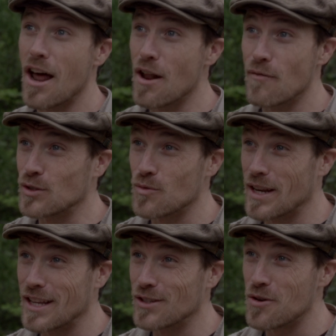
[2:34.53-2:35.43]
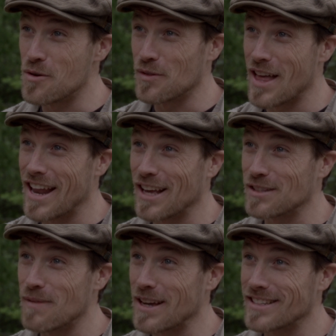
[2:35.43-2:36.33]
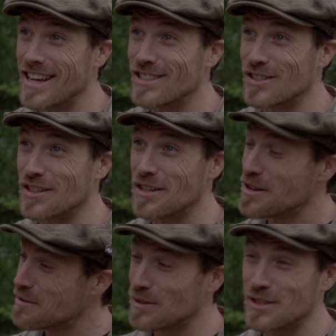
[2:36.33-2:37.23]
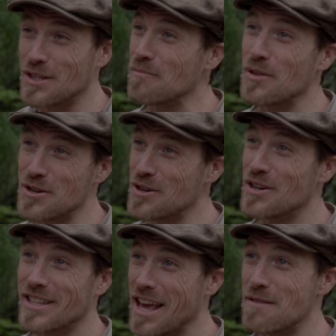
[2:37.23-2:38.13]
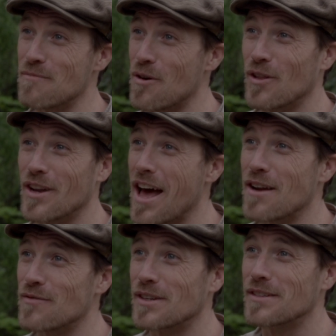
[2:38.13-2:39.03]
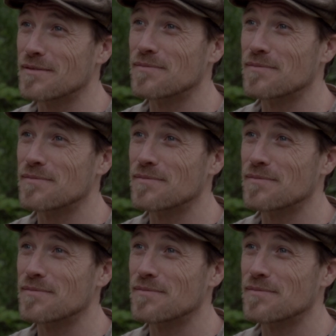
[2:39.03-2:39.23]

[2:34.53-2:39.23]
None of us went into it with that expectation, but something good came rolling out of it.